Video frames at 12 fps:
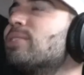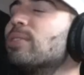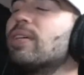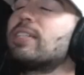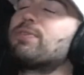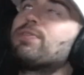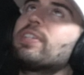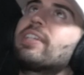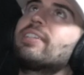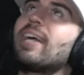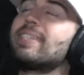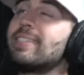Dude,
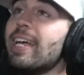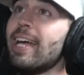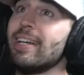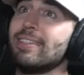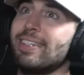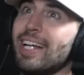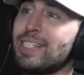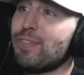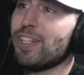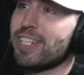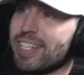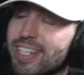that's it. That's
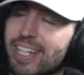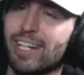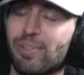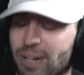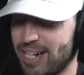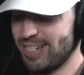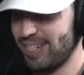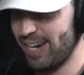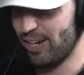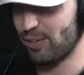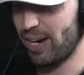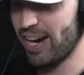freaking it right
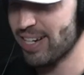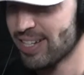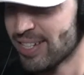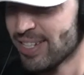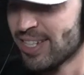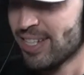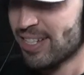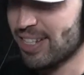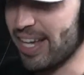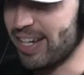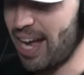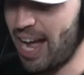there, right?
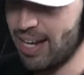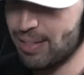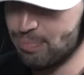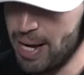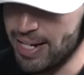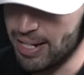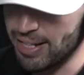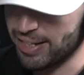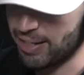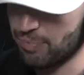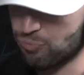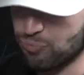Like, man,
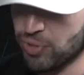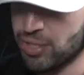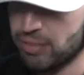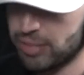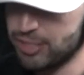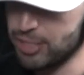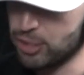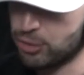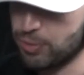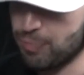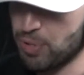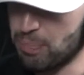like this
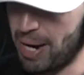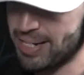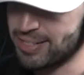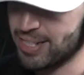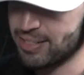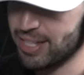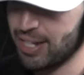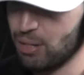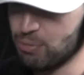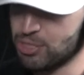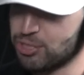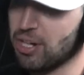is the mindset that I
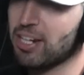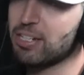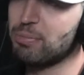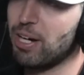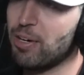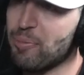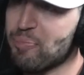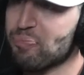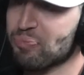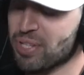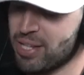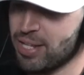always talk about.
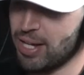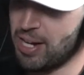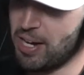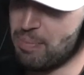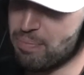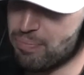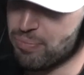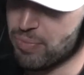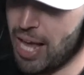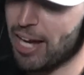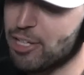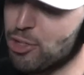
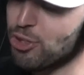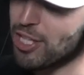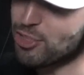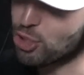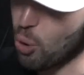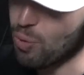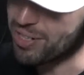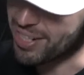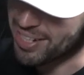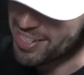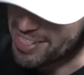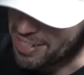How do you think someone
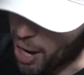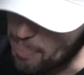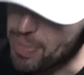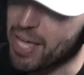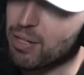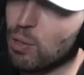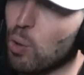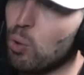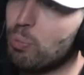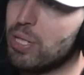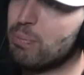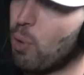can adopt that a
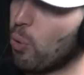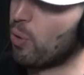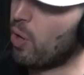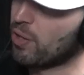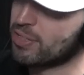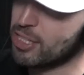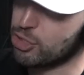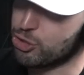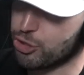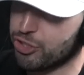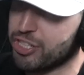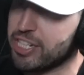little bit more on this
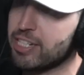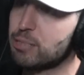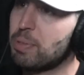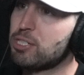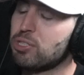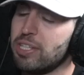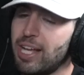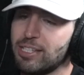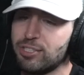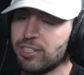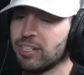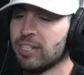journey, especially as